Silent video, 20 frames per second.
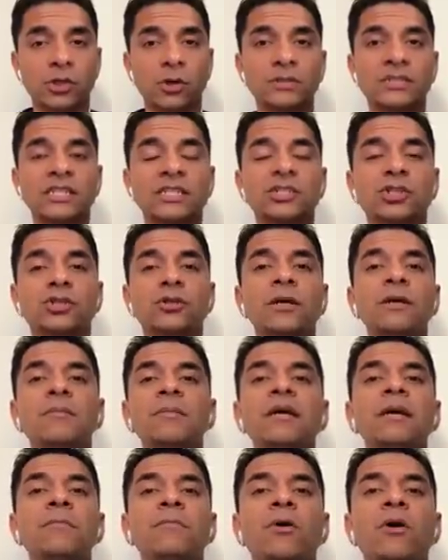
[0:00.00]
So it's
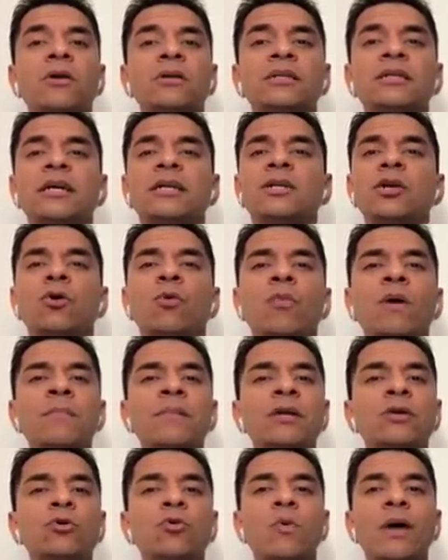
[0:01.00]
extremely important that, you know,
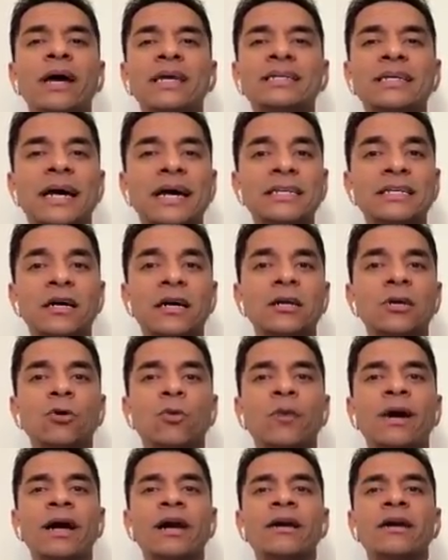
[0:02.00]
women who wear tight
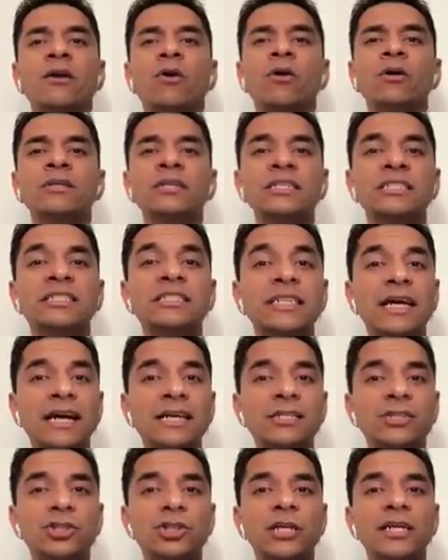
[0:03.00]
underwear and all these
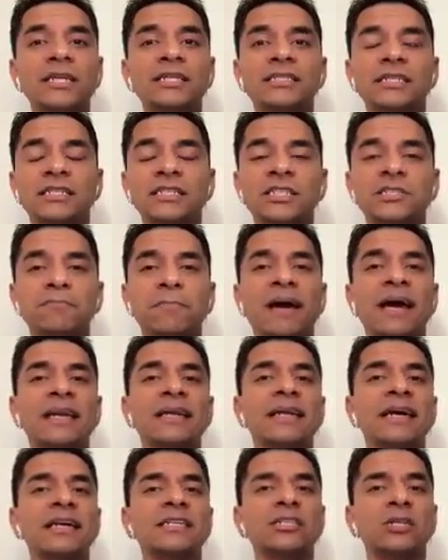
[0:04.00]
tight jeans and
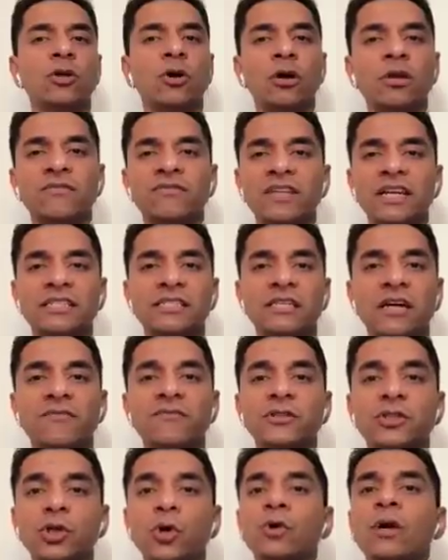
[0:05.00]
spandex and all of that
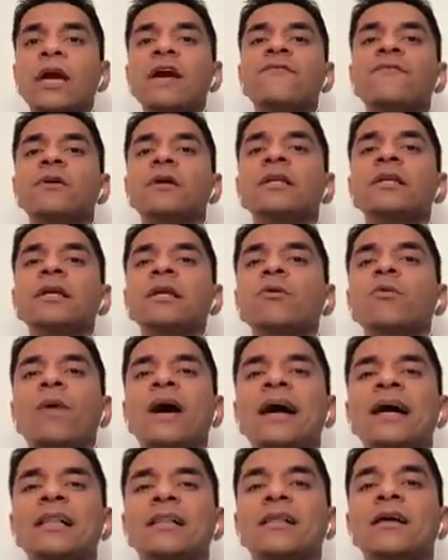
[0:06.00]
stuff, it's okay for a little
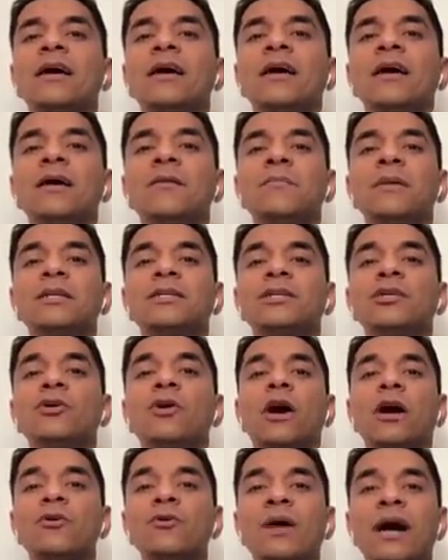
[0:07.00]
while, but
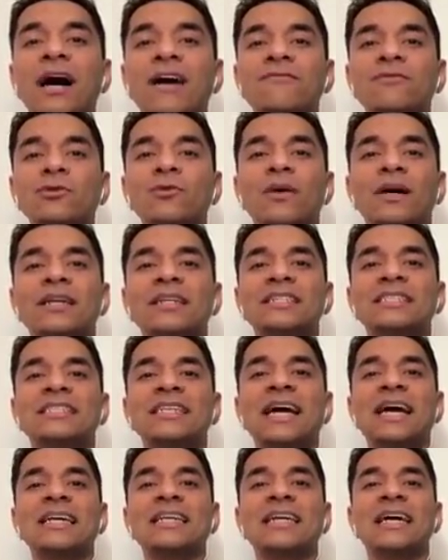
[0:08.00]
you have to
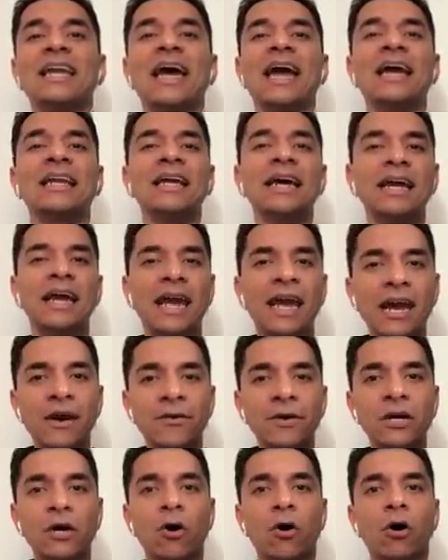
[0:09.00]
understand that that
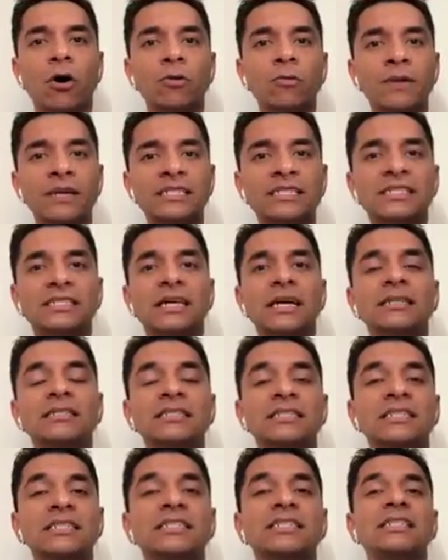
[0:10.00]
area always
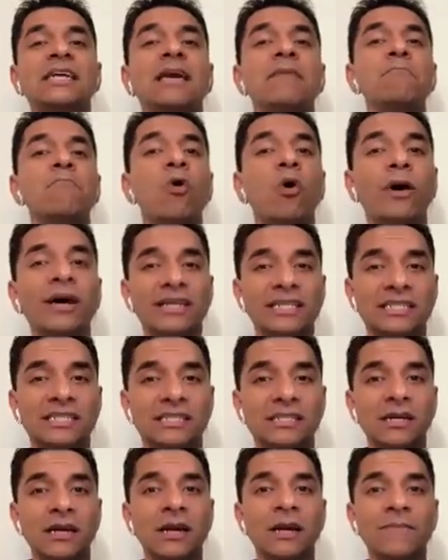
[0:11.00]
tends to stay
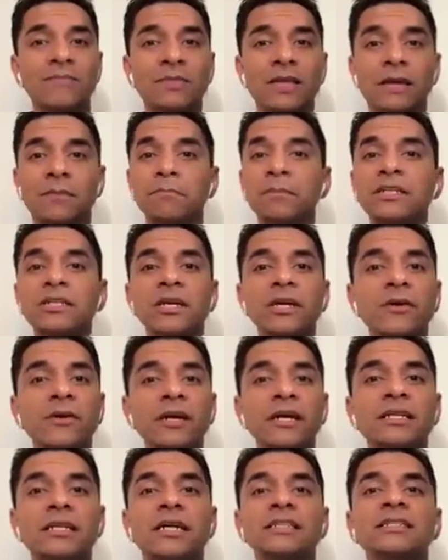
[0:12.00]
moist. That
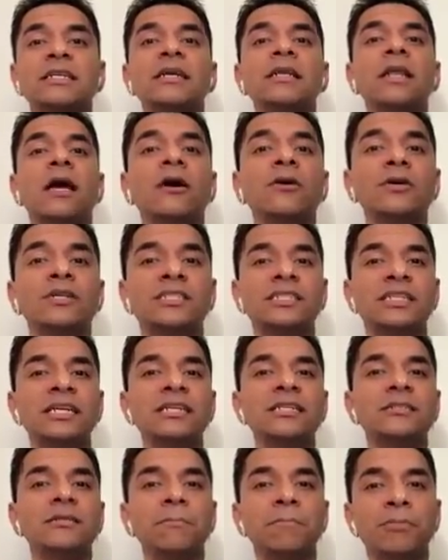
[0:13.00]
material doesn't allow your
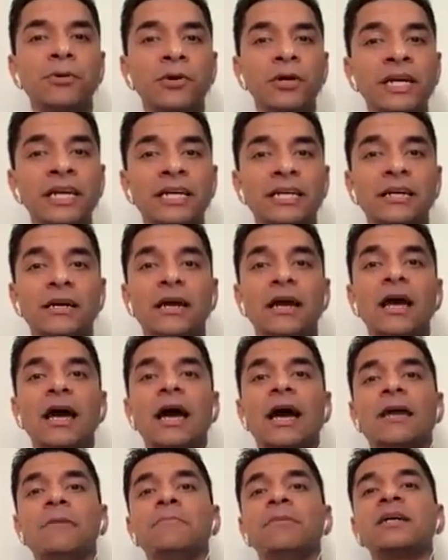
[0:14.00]
skin to breathe.
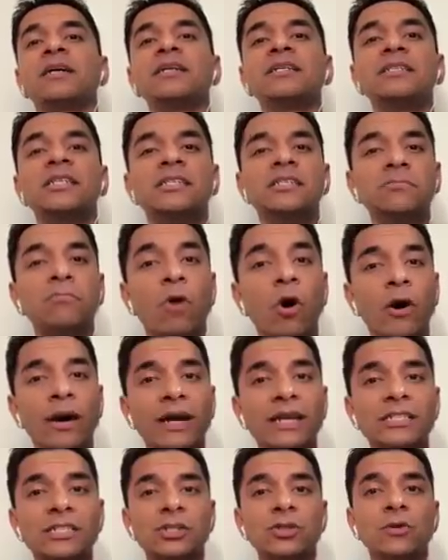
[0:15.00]
And because it's
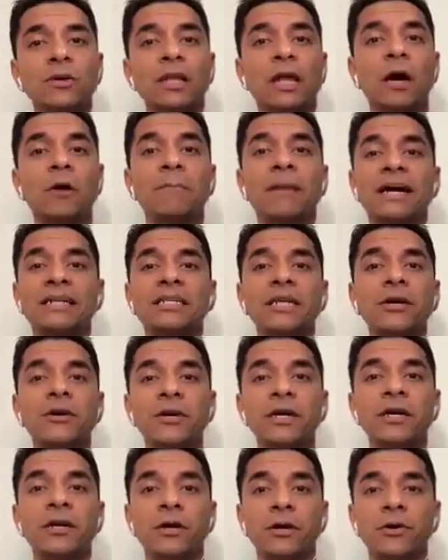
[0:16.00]
moist, you allow
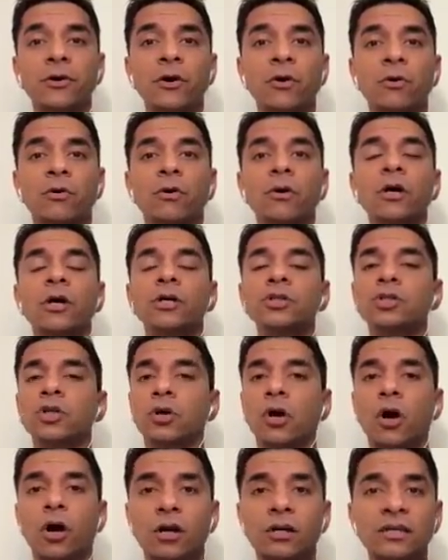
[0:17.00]
bacteria to grow.
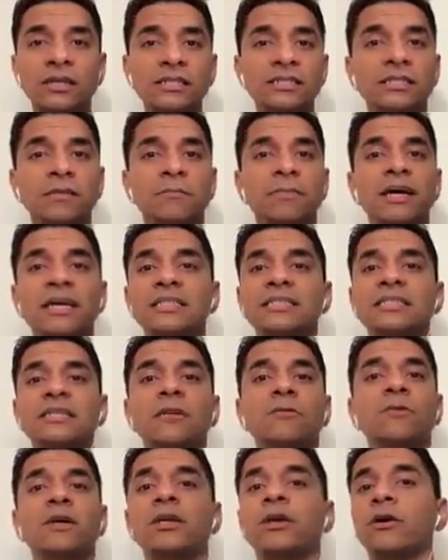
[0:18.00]
So cotton is the
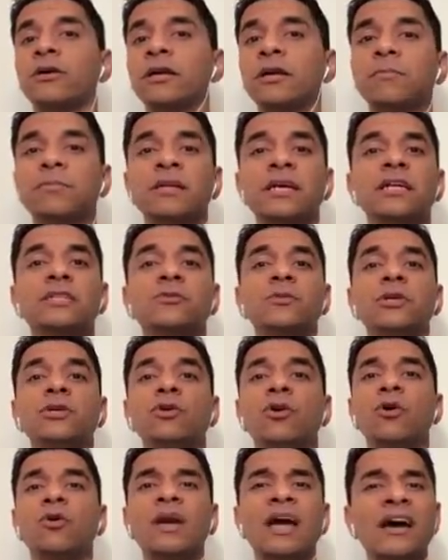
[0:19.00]
best. And when you're in a place where
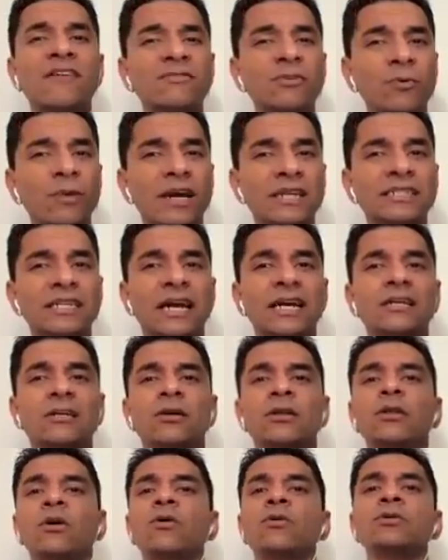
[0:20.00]
you don't have to wear
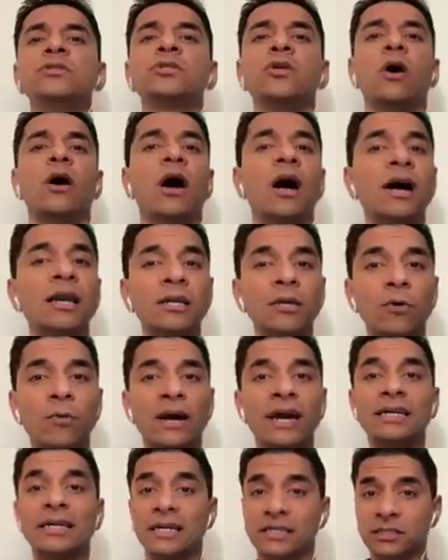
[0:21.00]
tight clothes or
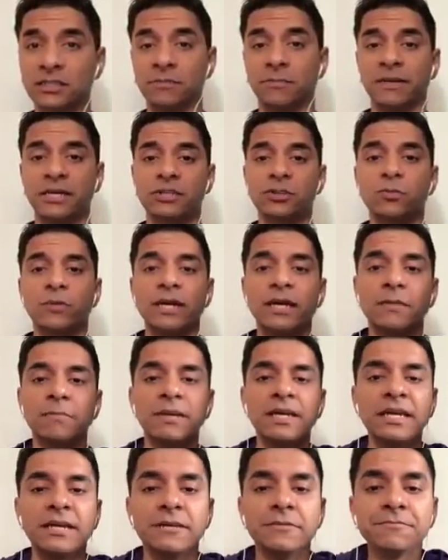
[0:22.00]
underwear, that's the best way to
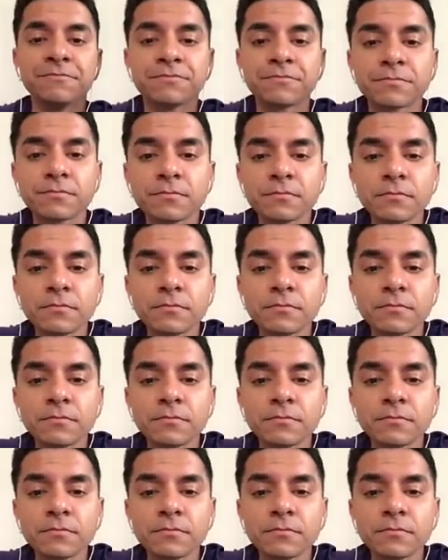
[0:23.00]
be.